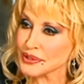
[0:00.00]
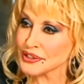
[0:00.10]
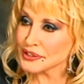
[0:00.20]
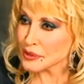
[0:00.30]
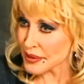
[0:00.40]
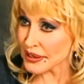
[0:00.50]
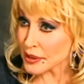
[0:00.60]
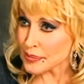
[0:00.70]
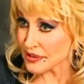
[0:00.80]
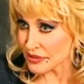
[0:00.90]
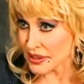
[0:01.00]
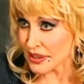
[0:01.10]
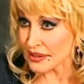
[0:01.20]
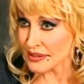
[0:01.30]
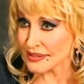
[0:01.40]
I put on a little makeup every
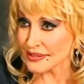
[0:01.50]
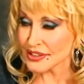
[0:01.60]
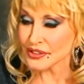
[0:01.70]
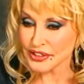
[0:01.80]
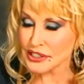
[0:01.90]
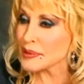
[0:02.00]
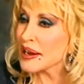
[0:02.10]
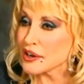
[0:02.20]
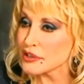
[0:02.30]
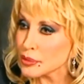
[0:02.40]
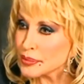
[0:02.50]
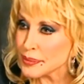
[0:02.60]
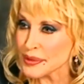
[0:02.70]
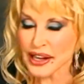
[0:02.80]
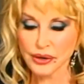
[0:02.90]
day and, you know, fix my hair a little bit.